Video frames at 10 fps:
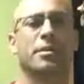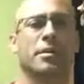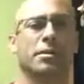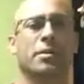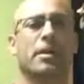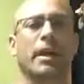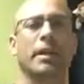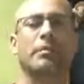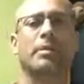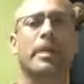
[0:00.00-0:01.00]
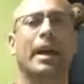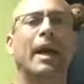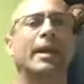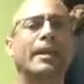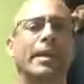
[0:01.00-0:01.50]
to the screen would be
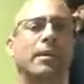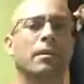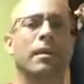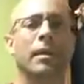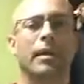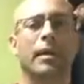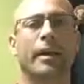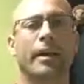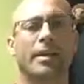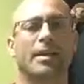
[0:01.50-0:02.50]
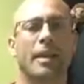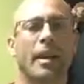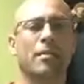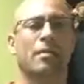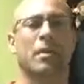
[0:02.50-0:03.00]
ideal
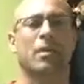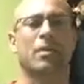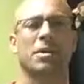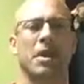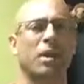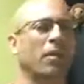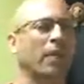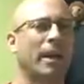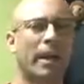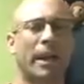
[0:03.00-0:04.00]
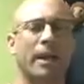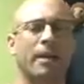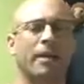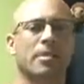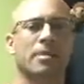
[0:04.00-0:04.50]
setup. And of course, I know we're going to get
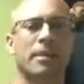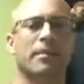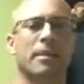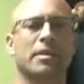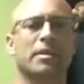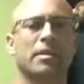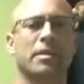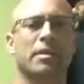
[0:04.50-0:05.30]
into specifics of